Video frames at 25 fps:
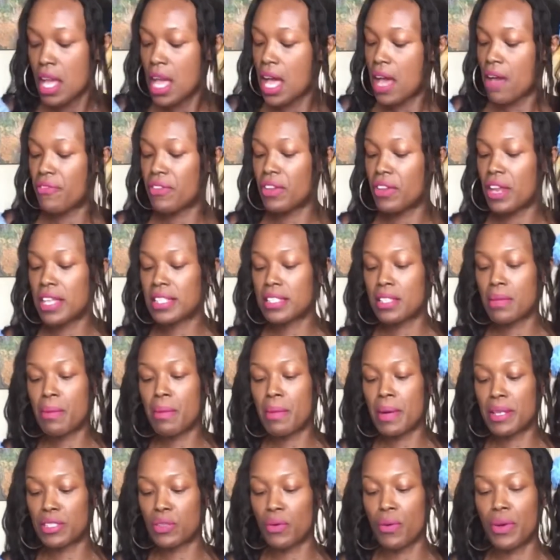I feel like some of
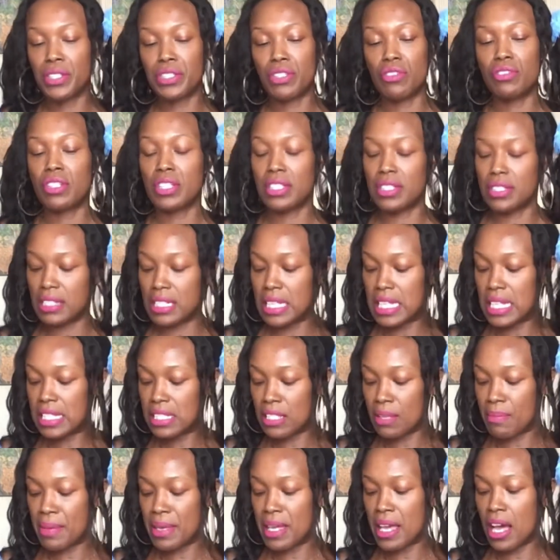my Taurus, you just need
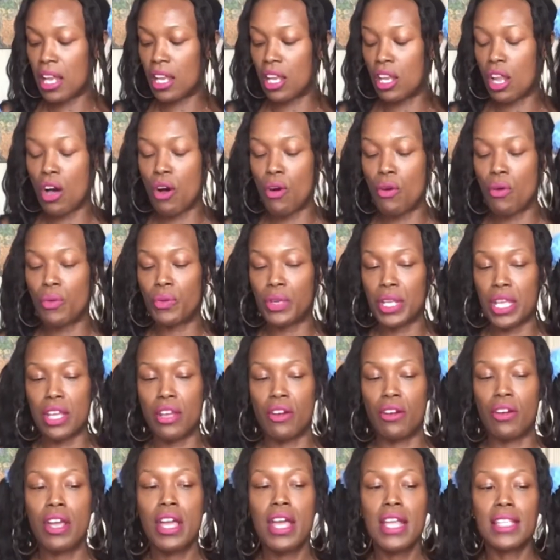to be alone
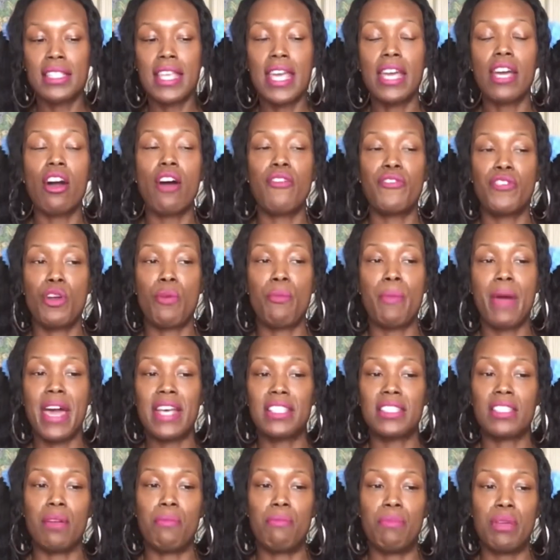here. Take off your
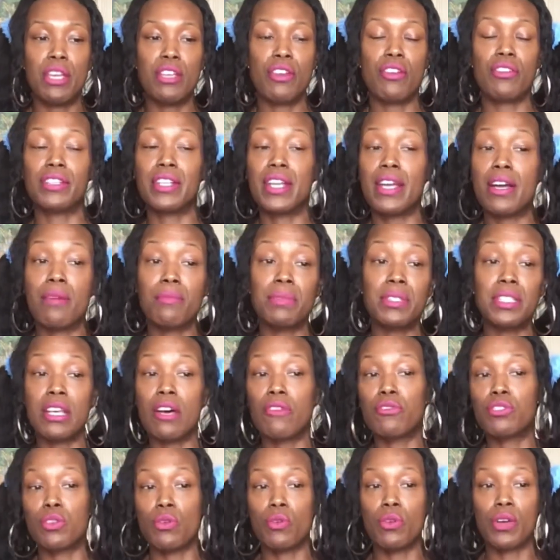mask and be your damn
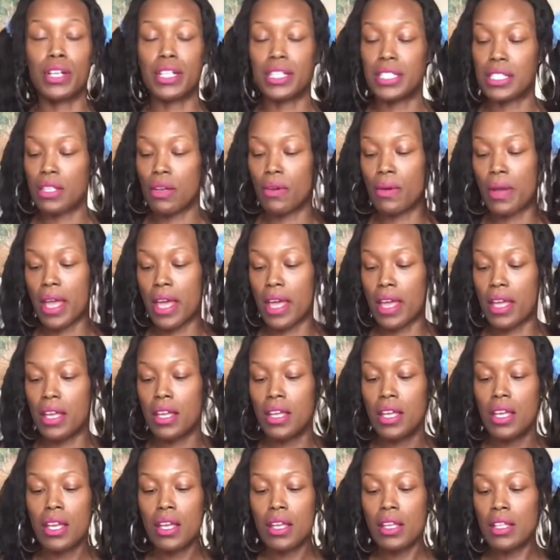self, Taurus,
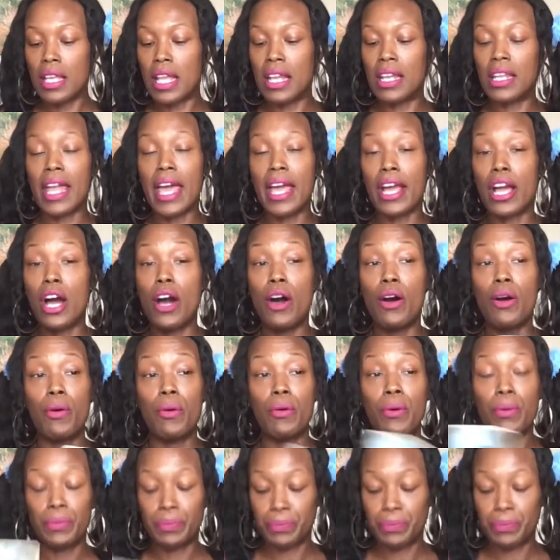okay? And let go.